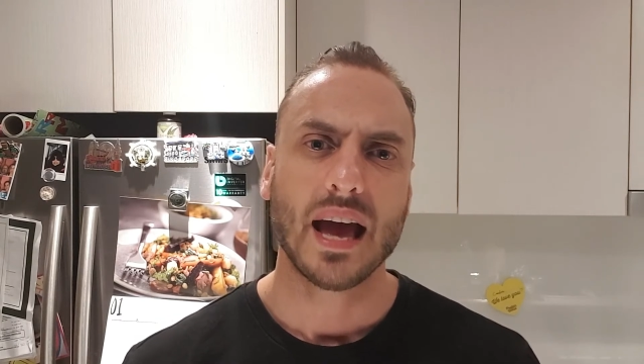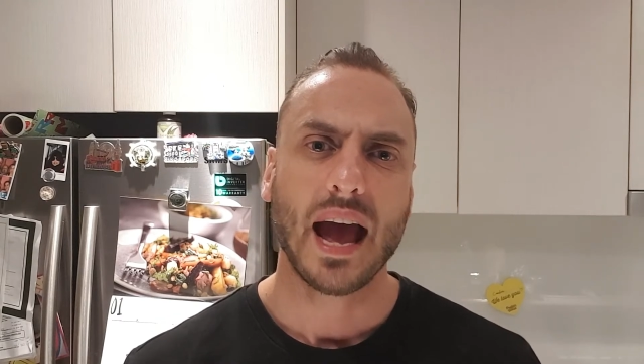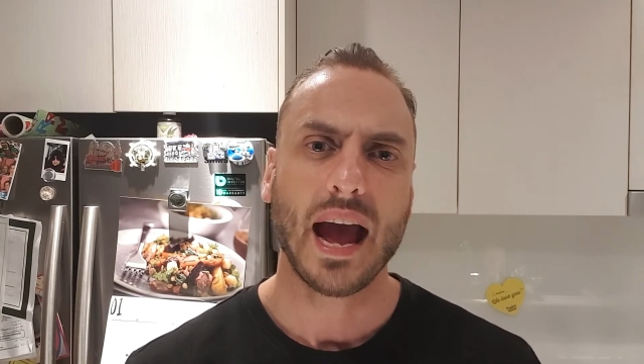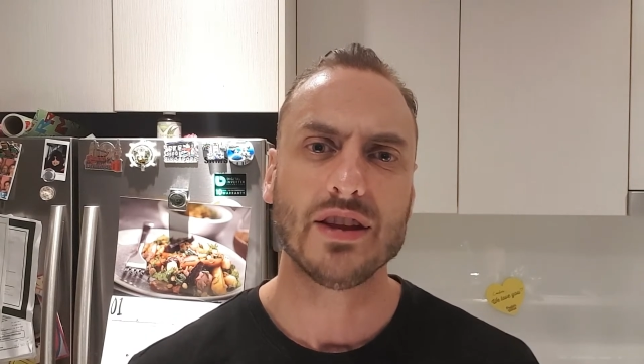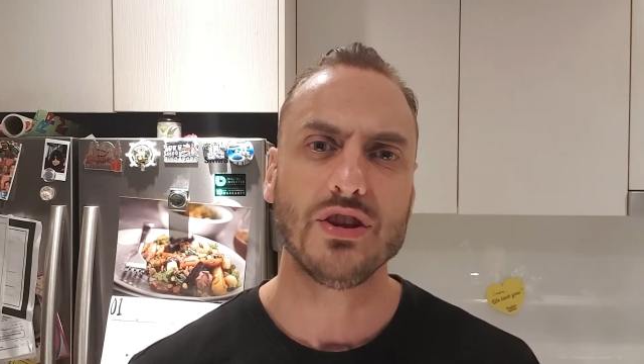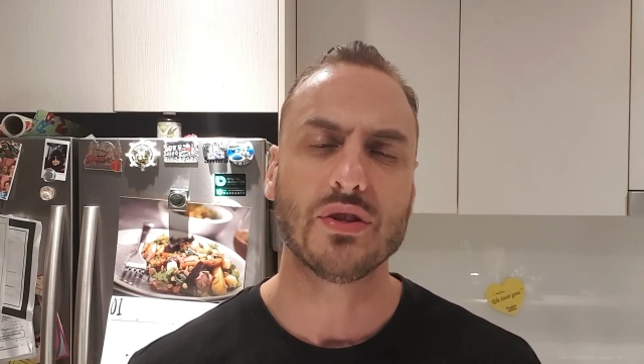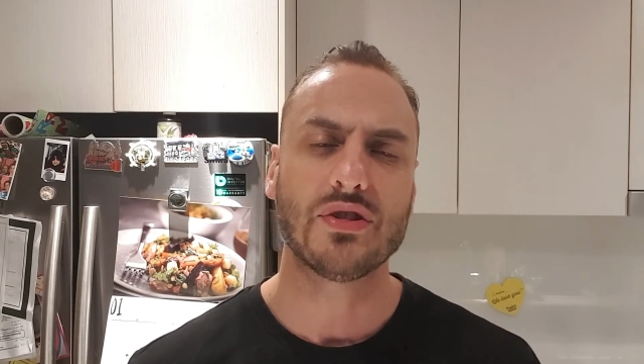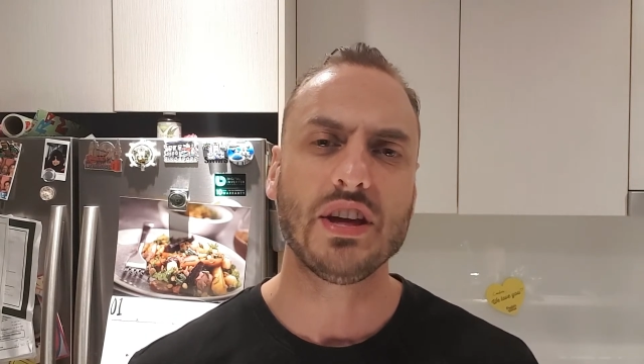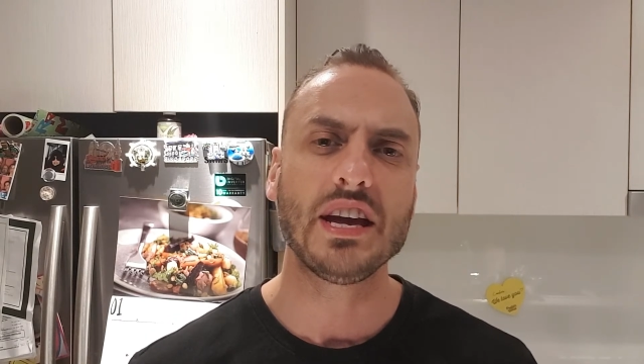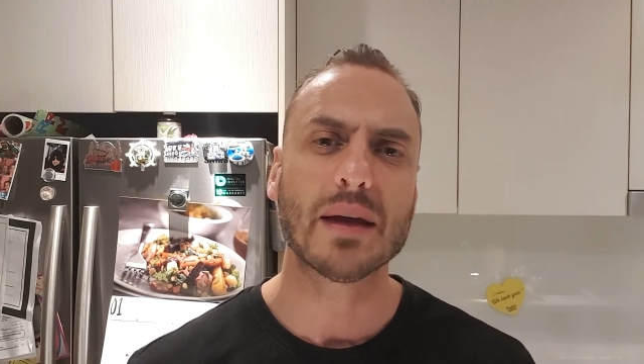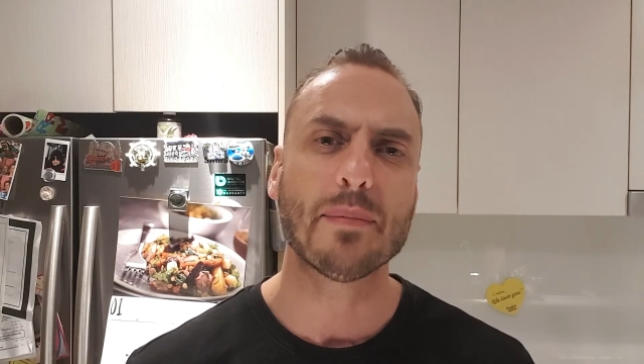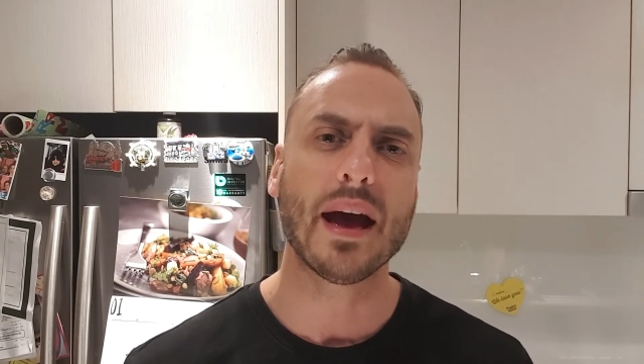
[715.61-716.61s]
and you
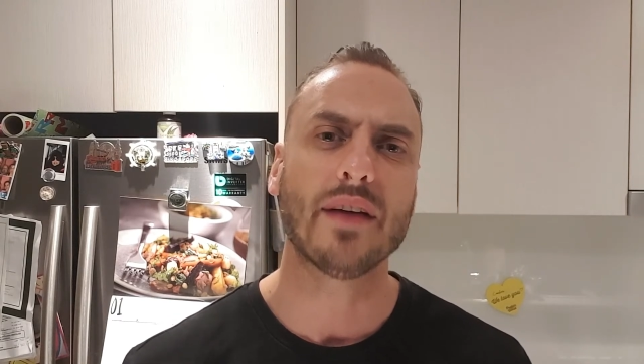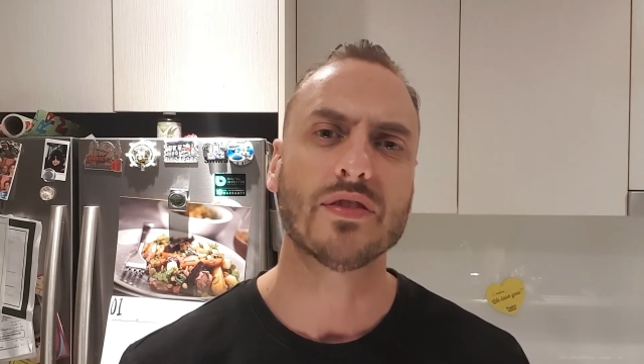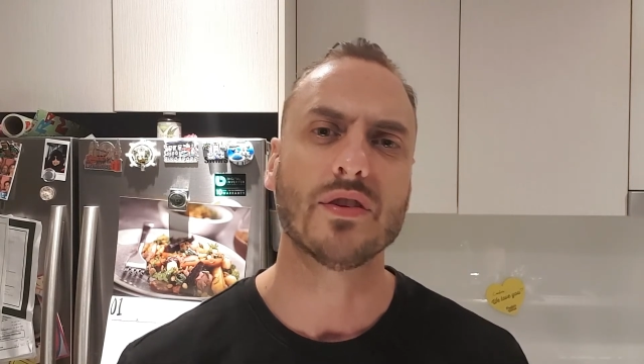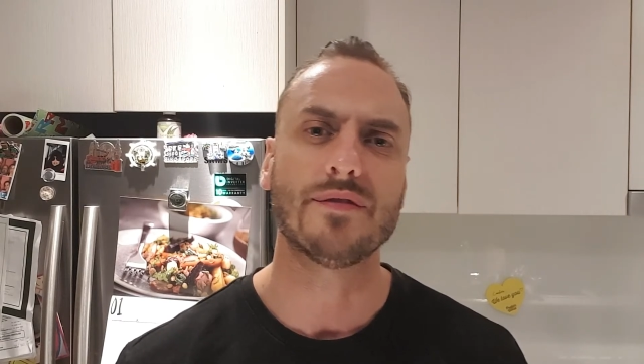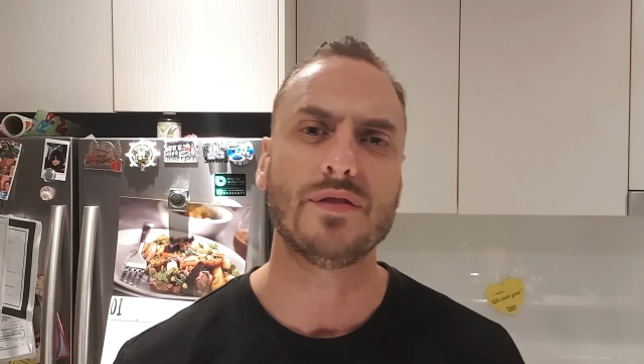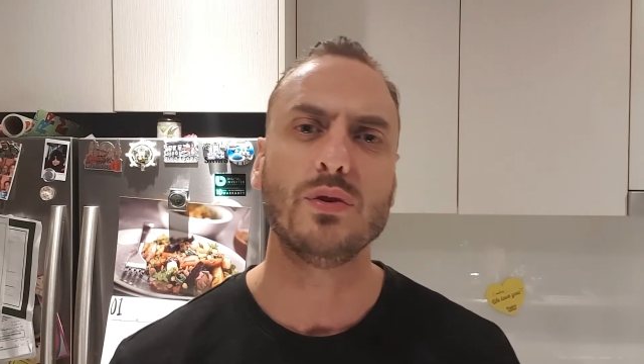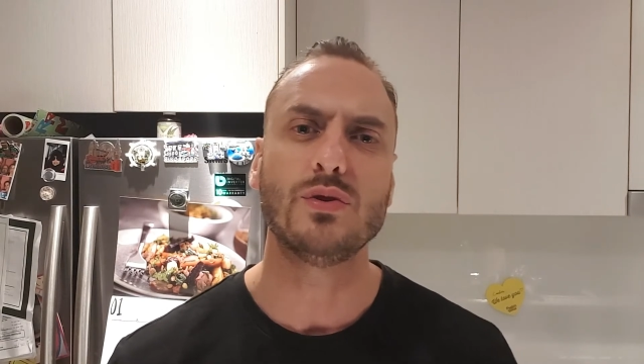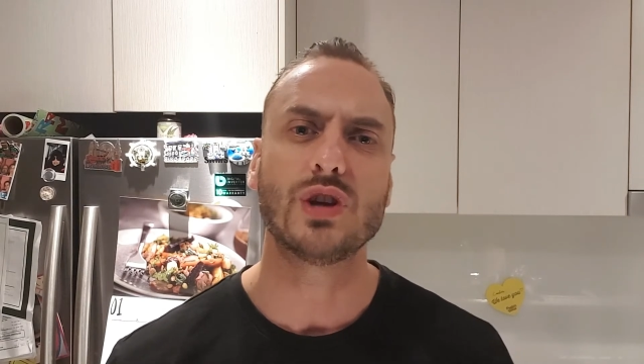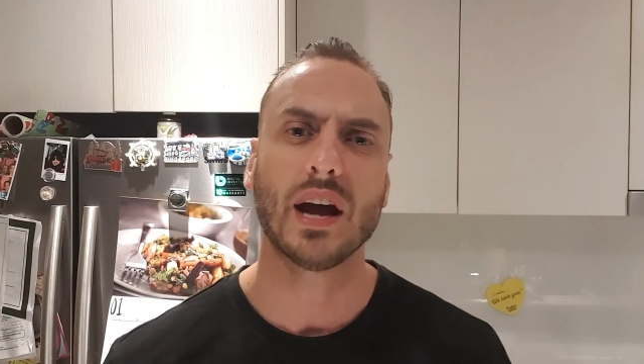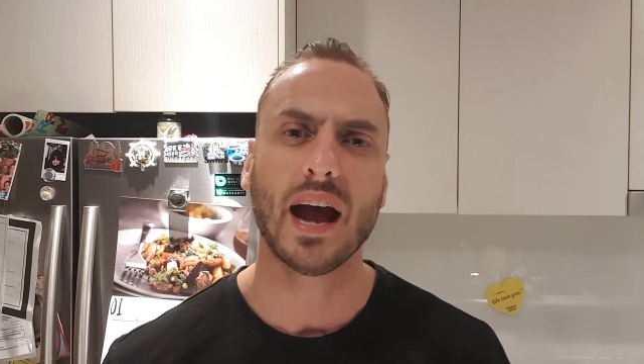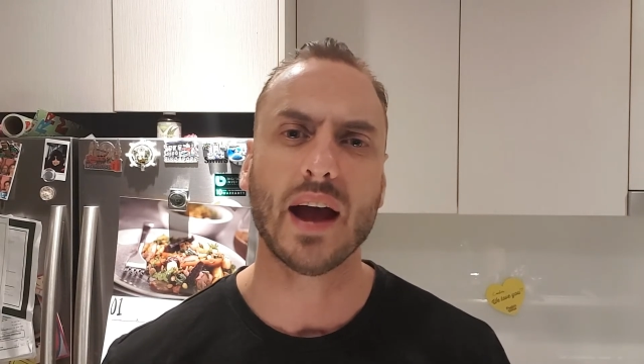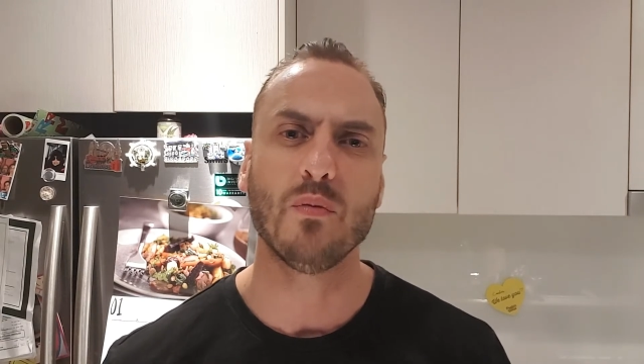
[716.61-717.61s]
think about the
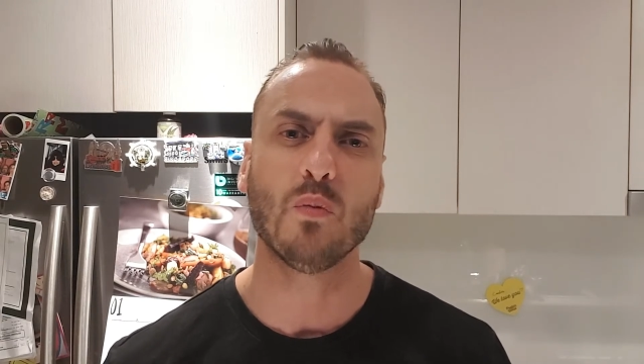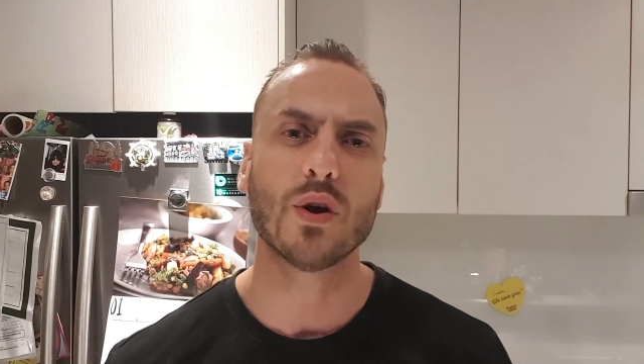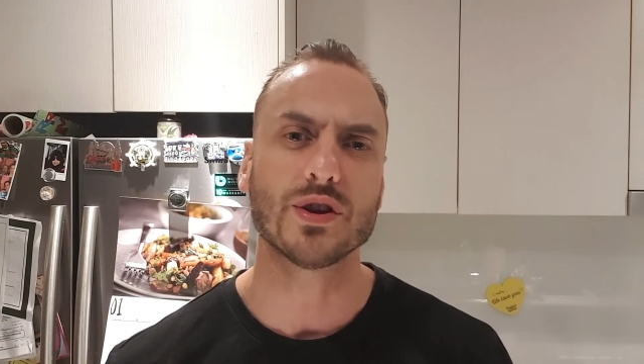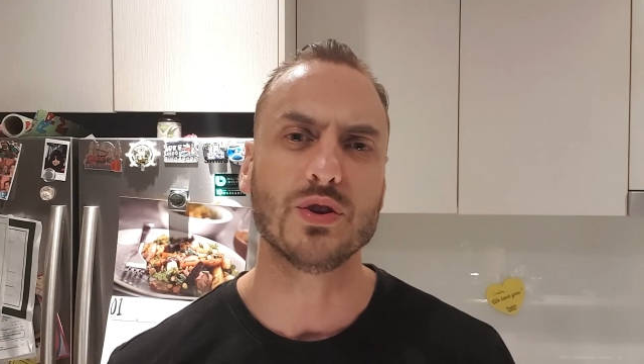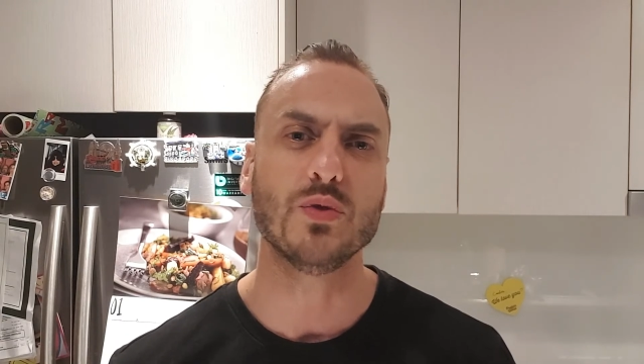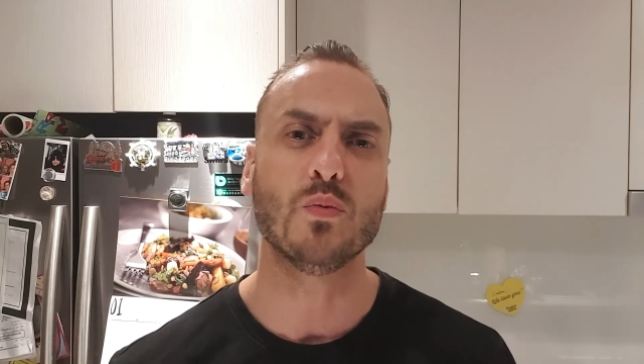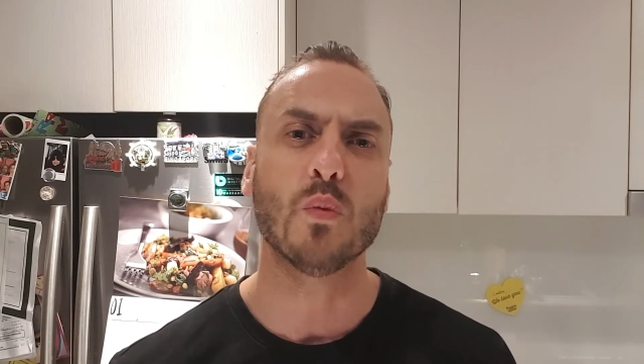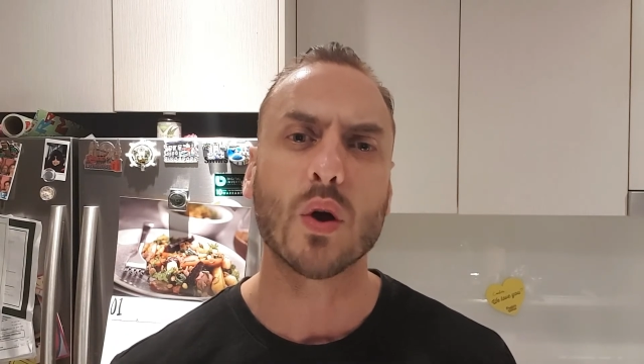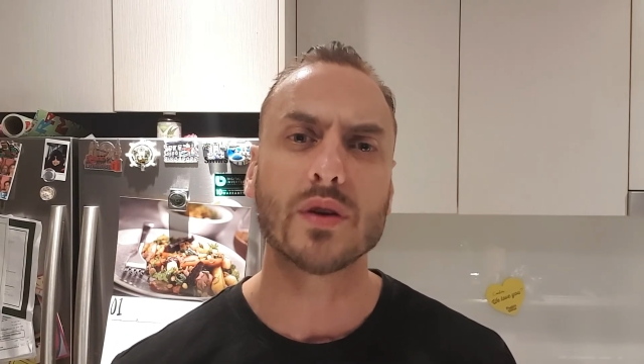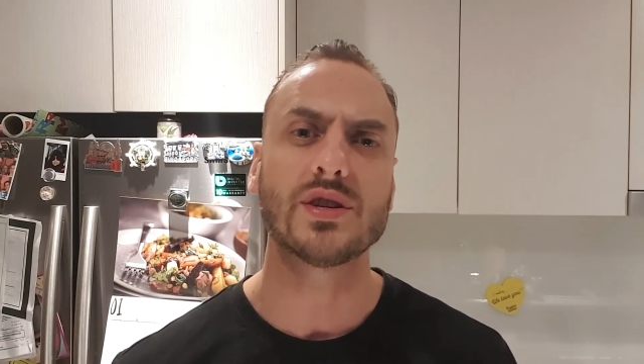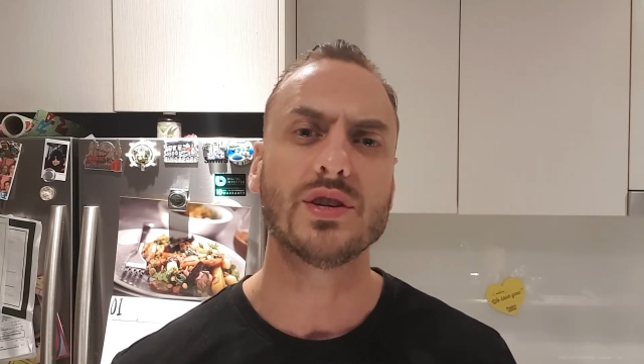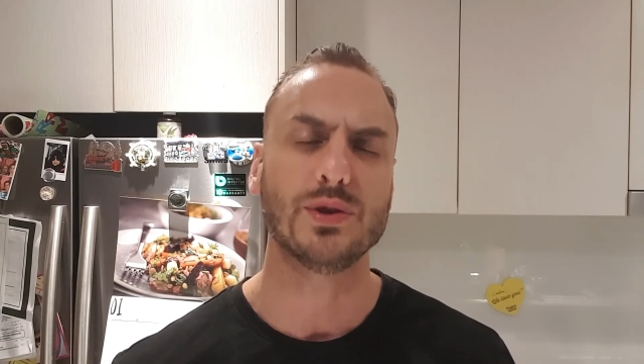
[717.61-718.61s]
future and what you
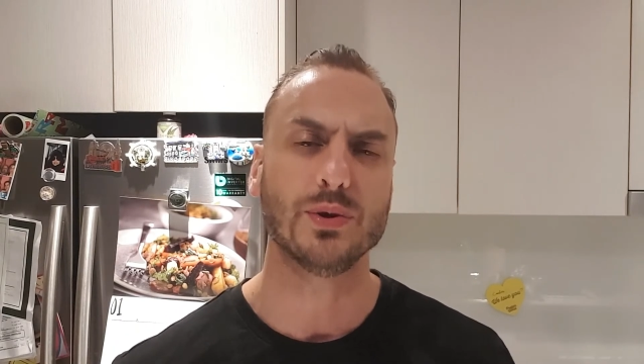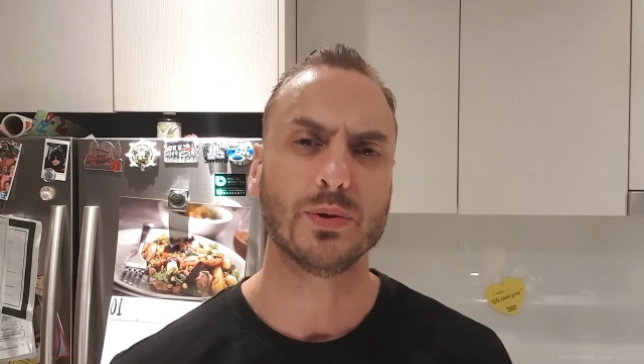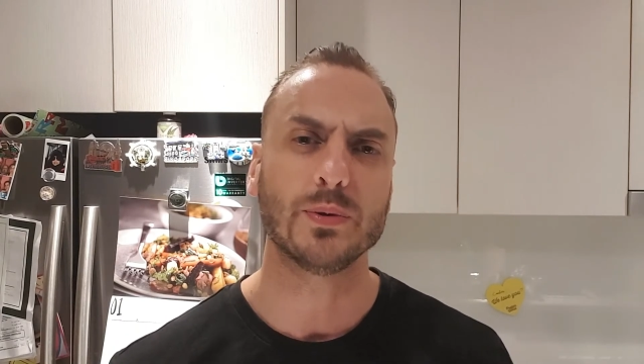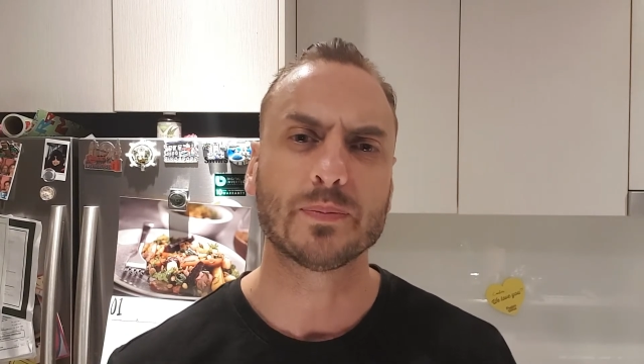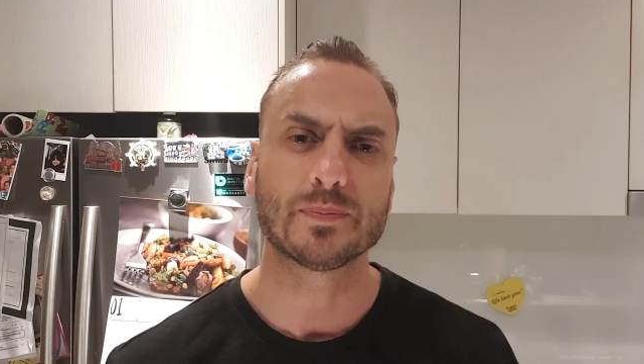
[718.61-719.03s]
want to do,